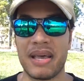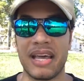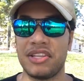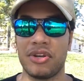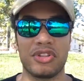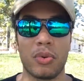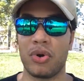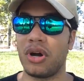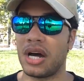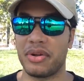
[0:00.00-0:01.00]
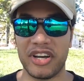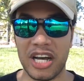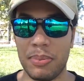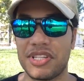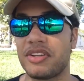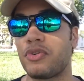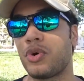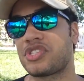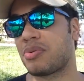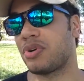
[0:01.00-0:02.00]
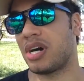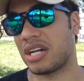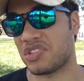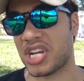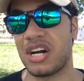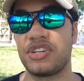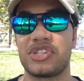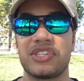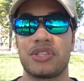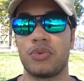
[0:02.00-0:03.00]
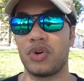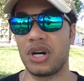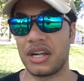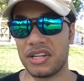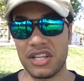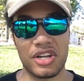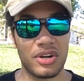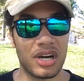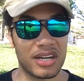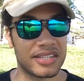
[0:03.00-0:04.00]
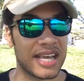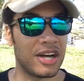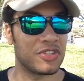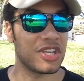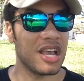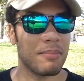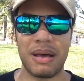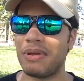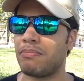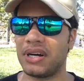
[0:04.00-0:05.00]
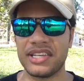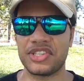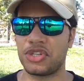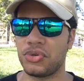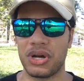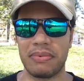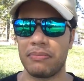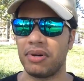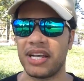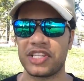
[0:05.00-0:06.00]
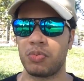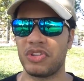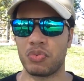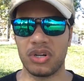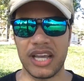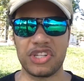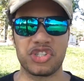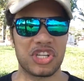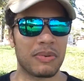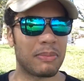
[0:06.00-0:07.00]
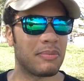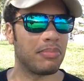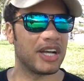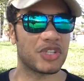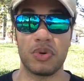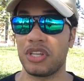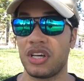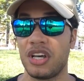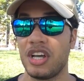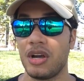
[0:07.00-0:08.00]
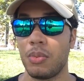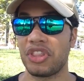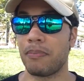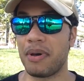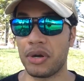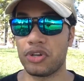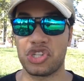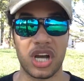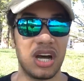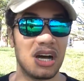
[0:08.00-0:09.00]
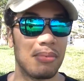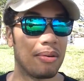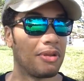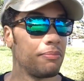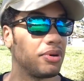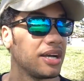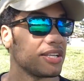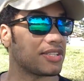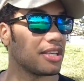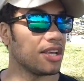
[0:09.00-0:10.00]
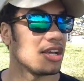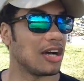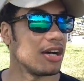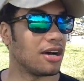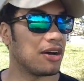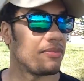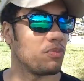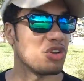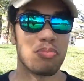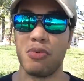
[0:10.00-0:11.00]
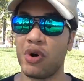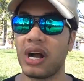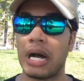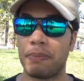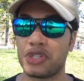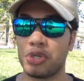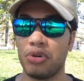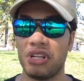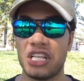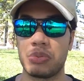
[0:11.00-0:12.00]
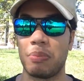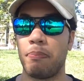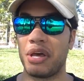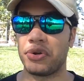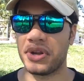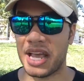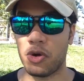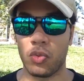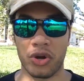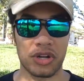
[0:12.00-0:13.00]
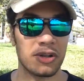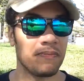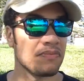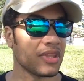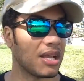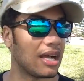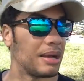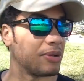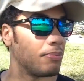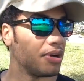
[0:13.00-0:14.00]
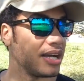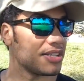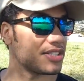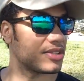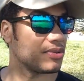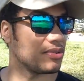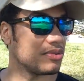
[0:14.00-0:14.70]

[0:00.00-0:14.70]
a bad year. There were a lot of ups, and of course, there were a lot of challenges, and there were a lot of downs. But I've been blessed too. I've been blessed with relationship. I've been blessed with a better job. I've been blessed with more opportunities, with better network. I've been blessed